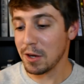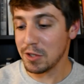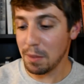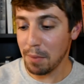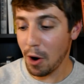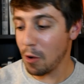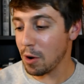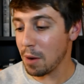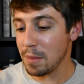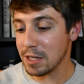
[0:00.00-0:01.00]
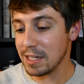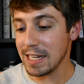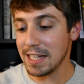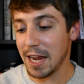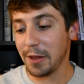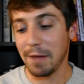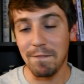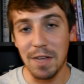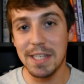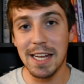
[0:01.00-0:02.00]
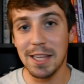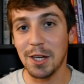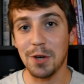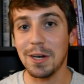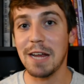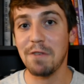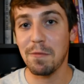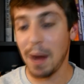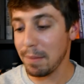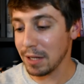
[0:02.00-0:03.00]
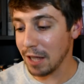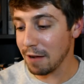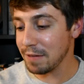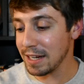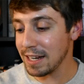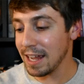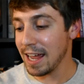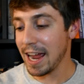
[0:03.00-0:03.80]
There's a poem detailing visiting the grave of my beloved,